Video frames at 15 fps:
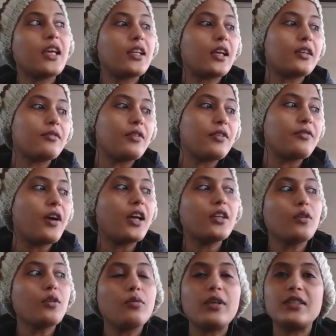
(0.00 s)
like we find
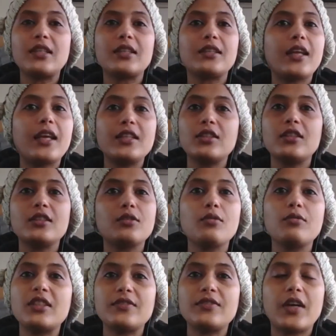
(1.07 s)
always like nature is
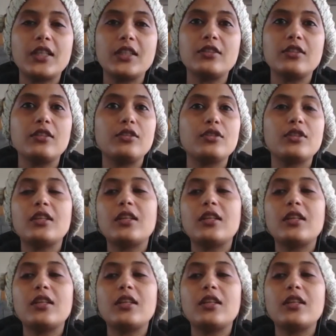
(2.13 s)
always finding solution.